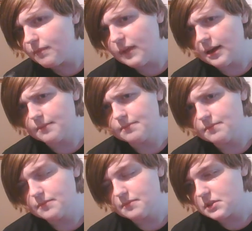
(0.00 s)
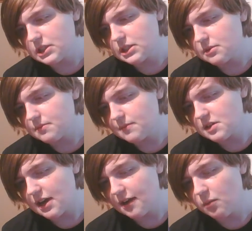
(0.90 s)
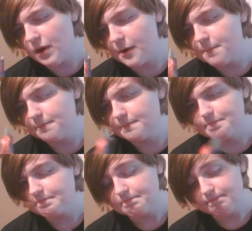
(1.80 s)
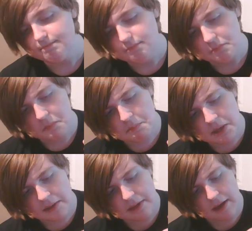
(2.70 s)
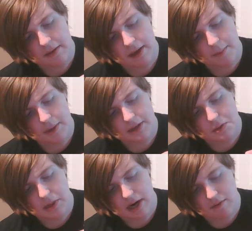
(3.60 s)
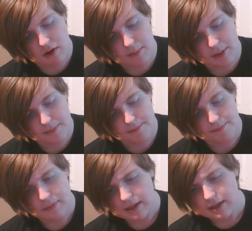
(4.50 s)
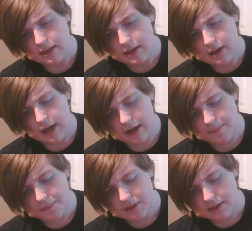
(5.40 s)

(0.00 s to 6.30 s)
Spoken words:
yeah, it's kind of weird, but I mean it's whatever. But yeah,